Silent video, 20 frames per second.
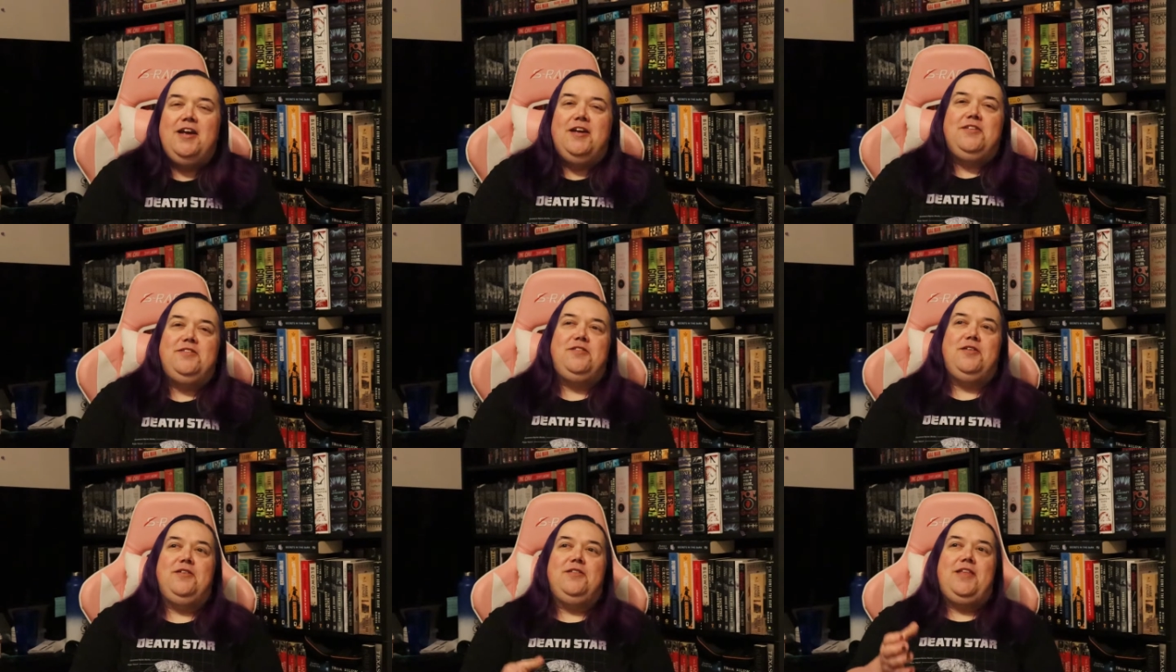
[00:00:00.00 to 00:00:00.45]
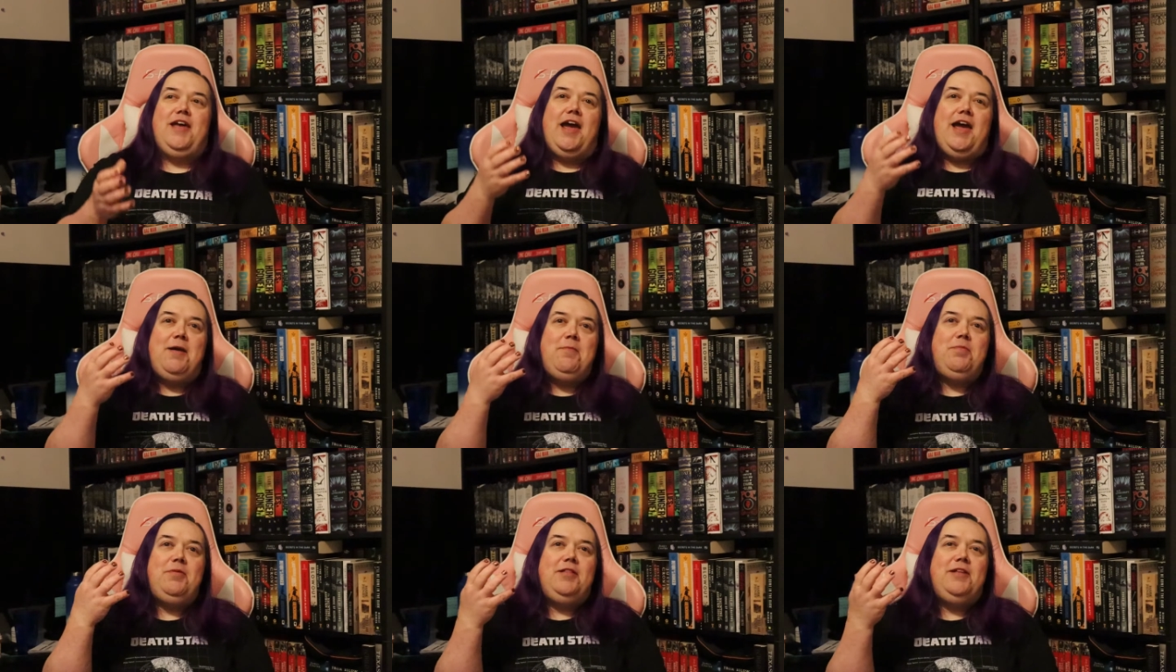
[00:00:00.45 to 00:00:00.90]
So
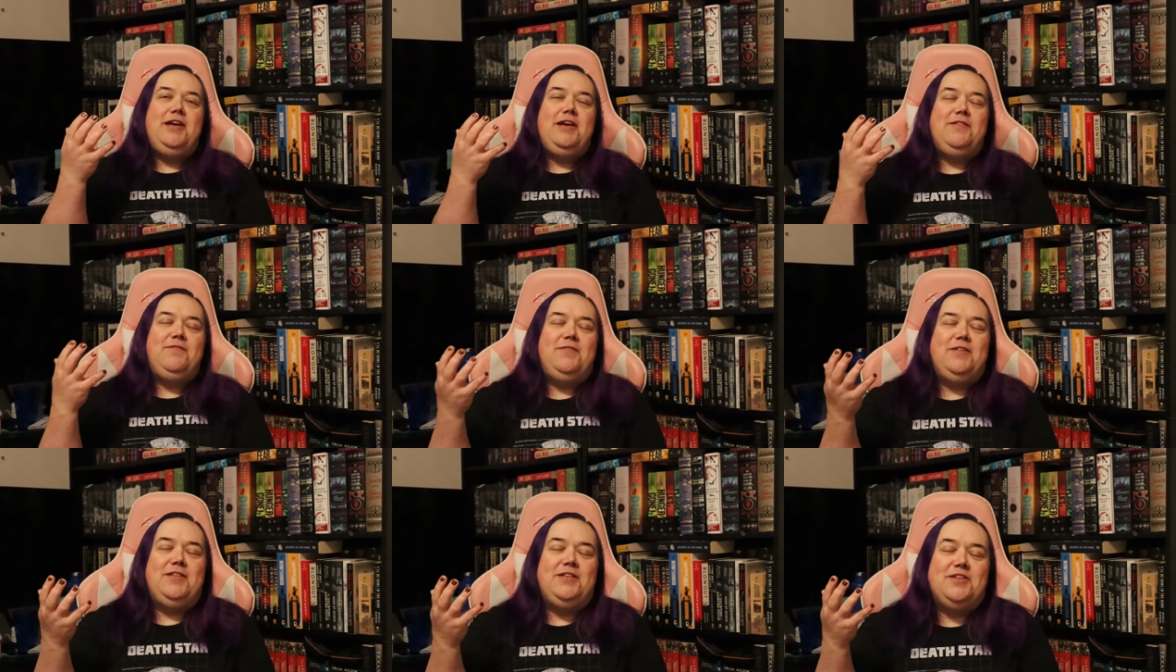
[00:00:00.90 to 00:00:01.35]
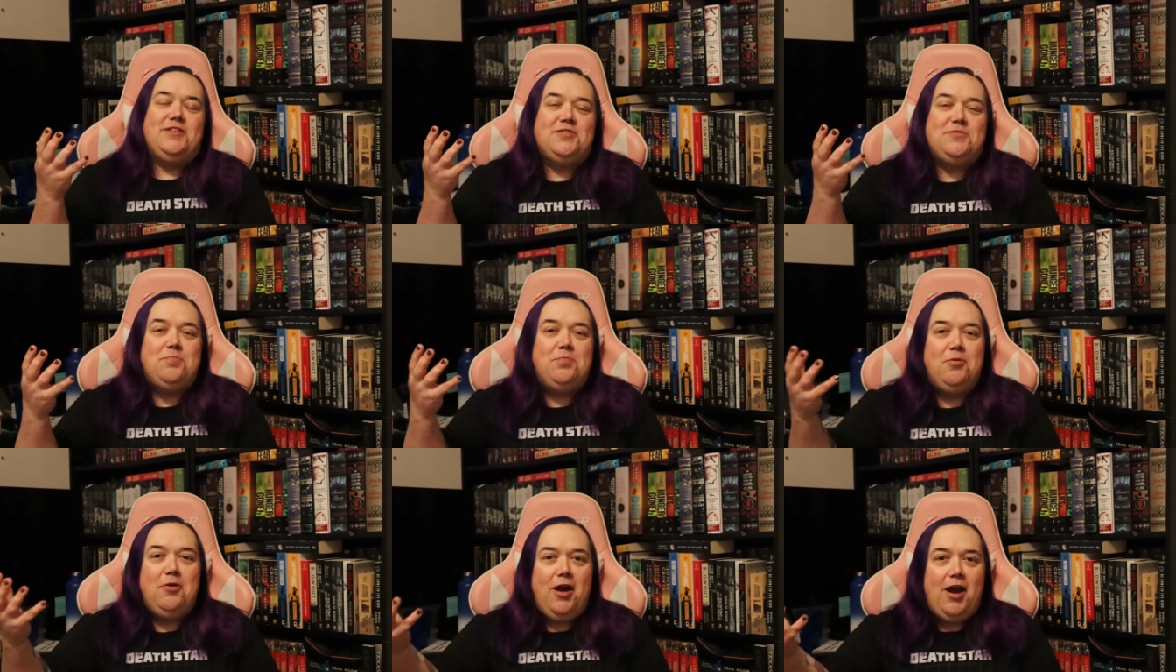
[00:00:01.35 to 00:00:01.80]
they believe in
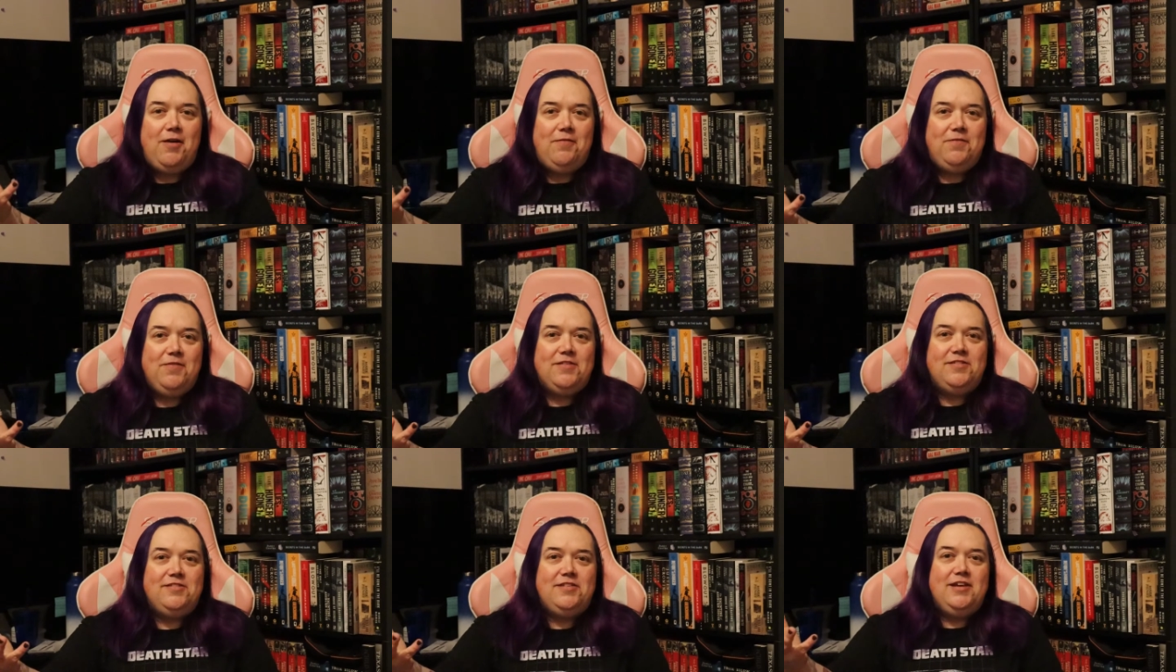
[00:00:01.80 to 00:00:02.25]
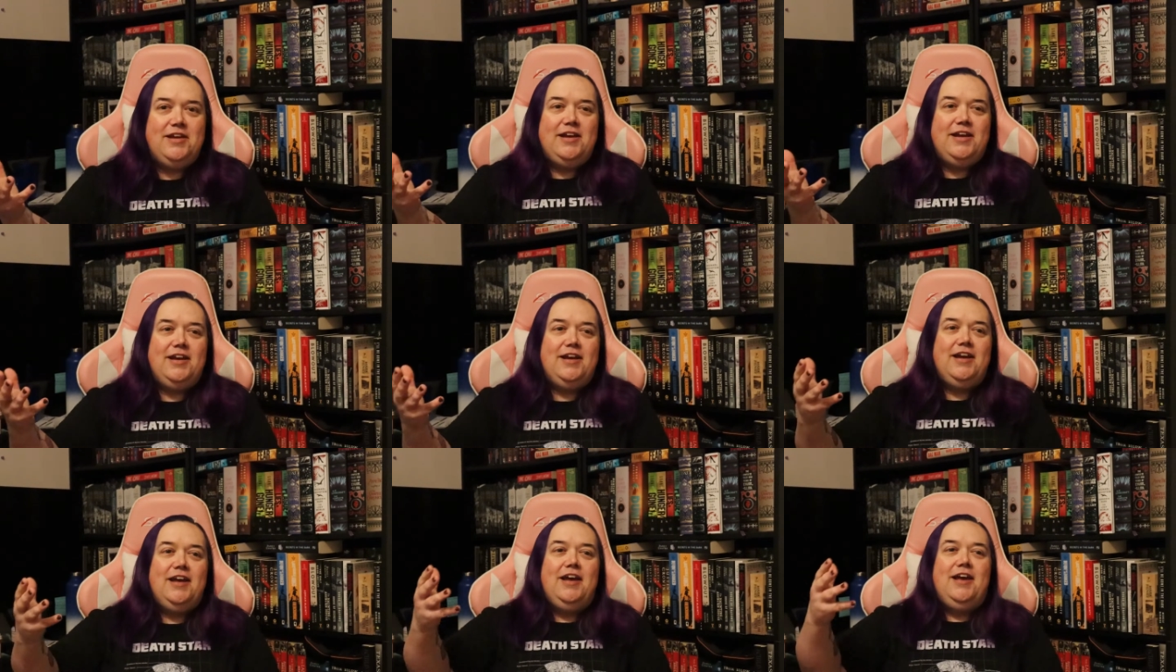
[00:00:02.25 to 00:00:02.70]
this
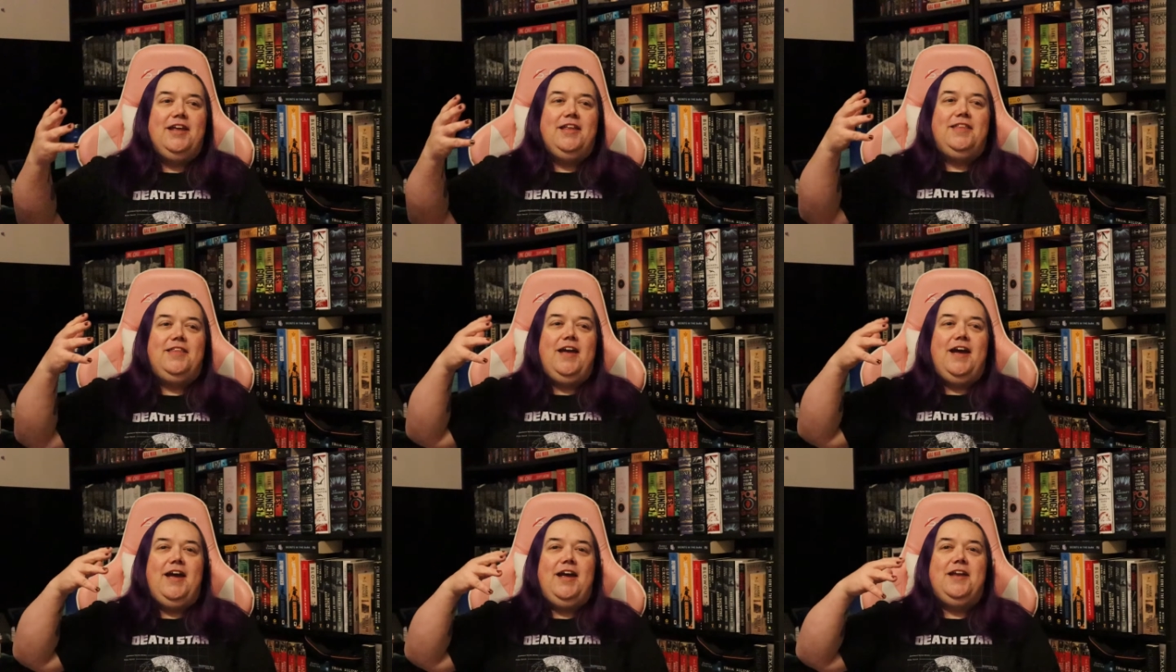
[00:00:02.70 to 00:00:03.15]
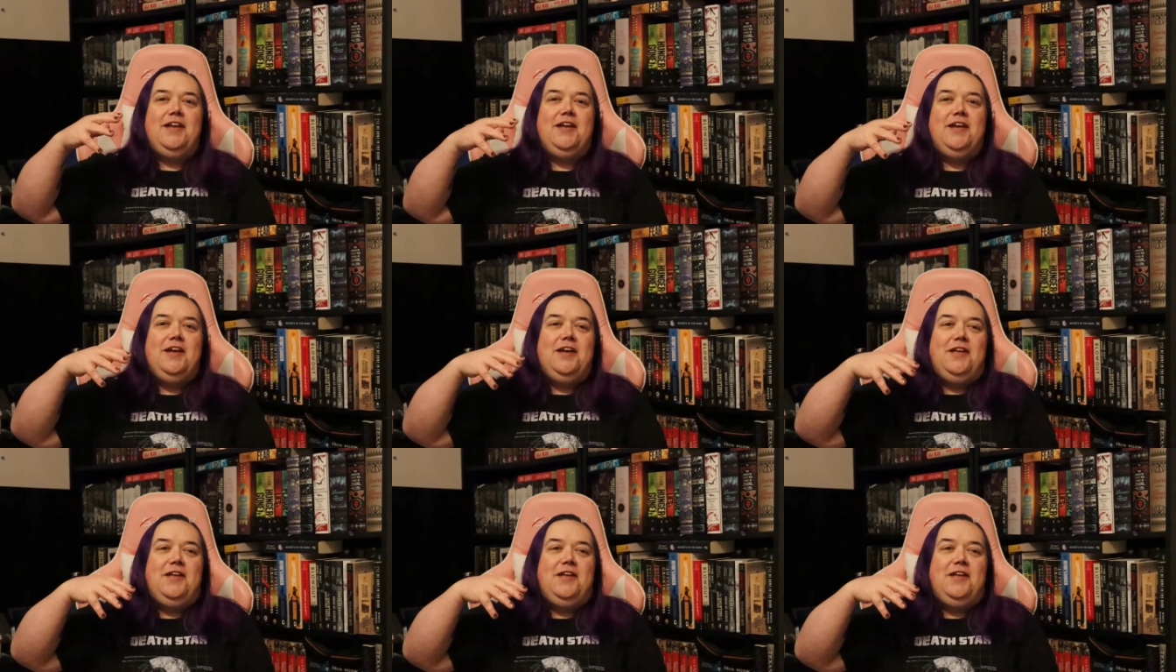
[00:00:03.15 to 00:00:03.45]
prophecy that